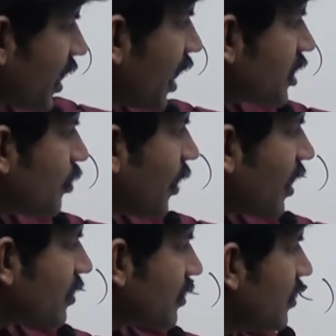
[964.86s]
catch block
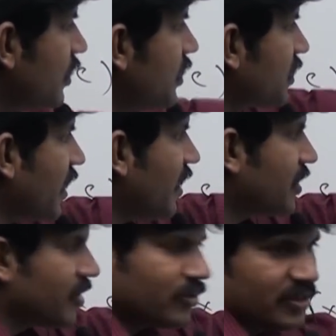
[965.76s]
is
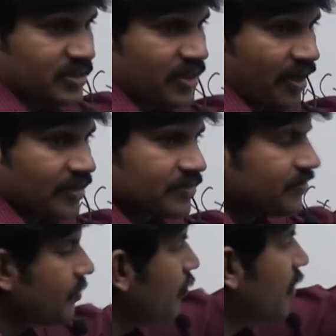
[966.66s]
related to this try.
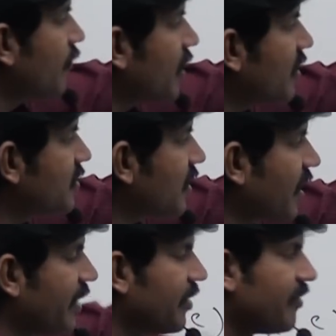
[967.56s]
But for this
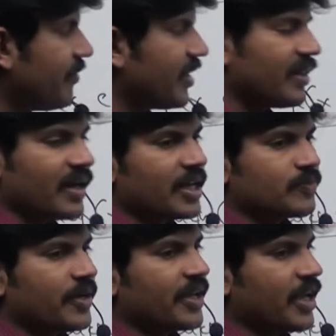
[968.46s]
try, where is the
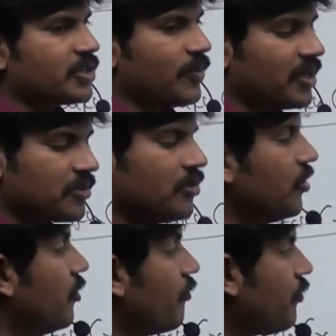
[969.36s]
corresponding catch block?
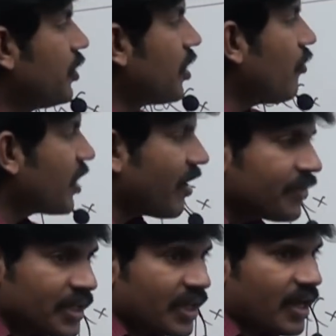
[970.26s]
Without
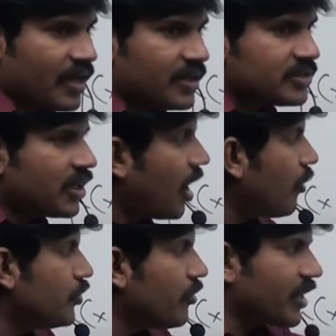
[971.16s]
having catch, how
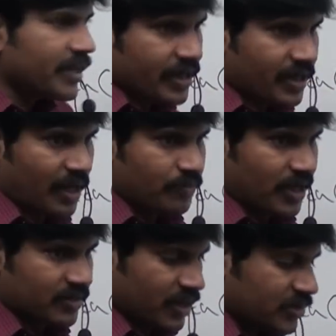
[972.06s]
you can take try block?
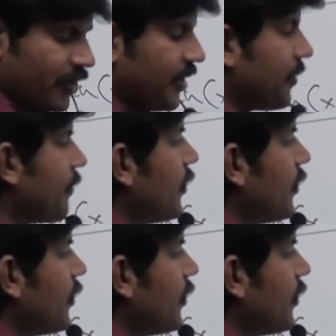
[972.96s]
That's why